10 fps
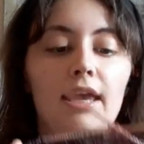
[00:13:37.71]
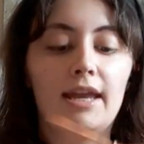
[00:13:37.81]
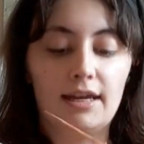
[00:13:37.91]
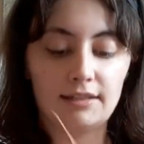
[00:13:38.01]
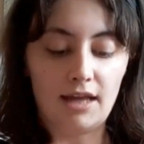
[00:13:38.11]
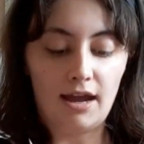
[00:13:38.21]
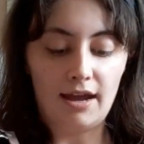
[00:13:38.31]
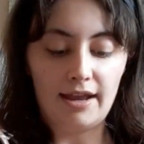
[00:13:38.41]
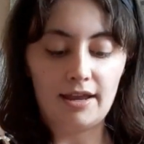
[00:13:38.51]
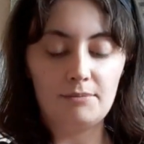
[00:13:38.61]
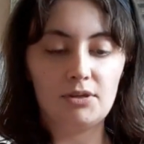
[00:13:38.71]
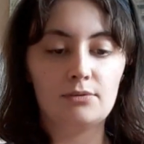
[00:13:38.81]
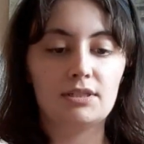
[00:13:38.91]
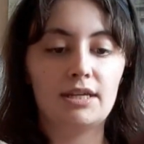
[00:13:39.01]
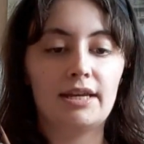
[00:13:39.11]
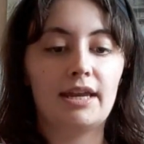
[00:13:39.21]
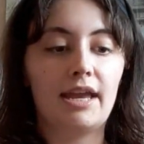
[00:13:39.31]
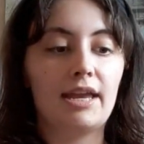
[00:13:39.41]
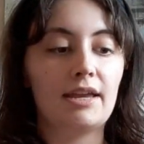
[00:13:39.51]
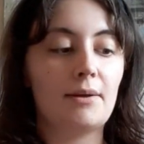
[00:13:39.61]
And I am using
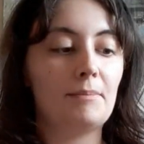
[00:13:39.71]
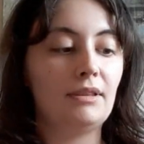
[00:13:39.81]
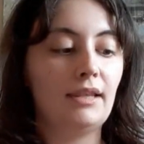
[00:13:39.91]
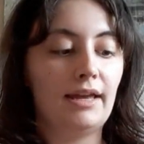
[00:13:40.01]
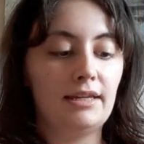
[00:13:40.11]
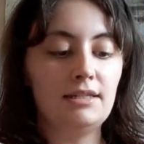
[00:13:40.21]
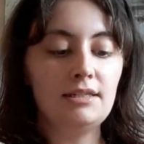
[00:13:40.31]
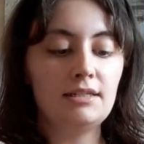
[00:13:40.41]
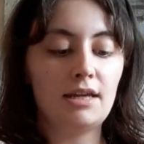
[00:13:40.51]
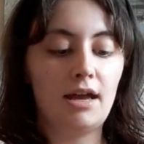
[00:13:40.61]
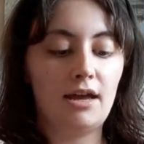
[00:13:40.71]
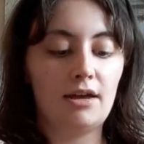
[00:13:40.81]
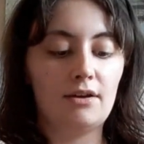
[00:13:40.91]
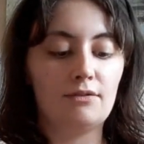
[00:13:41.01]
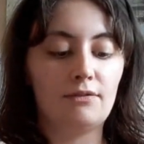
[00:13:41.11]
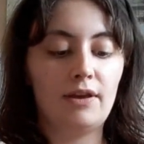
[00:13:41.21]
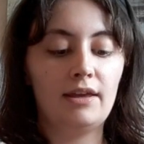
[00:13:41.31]
a blend of,